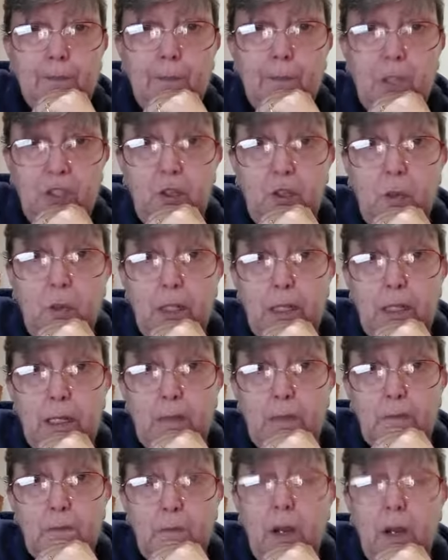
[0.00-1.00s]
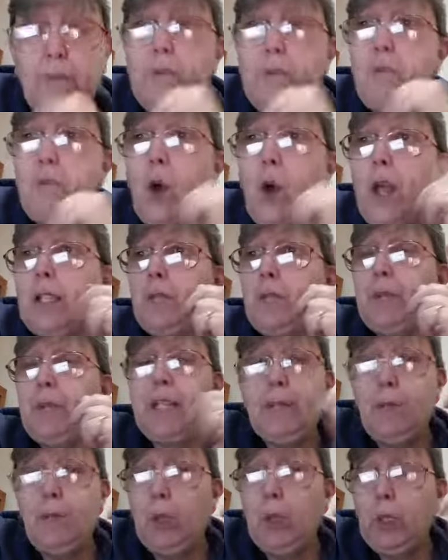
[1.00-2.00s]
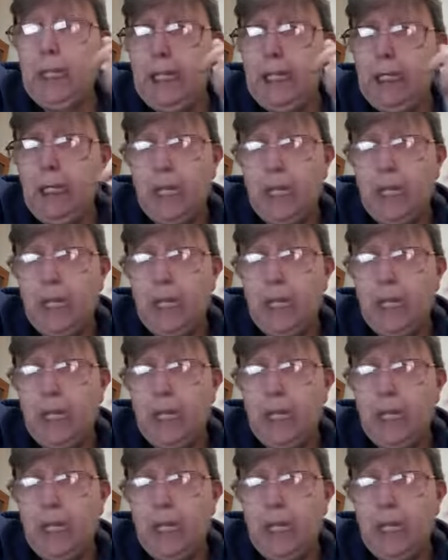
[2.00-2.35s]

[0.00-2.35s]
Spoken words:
by doing that. I reminded people in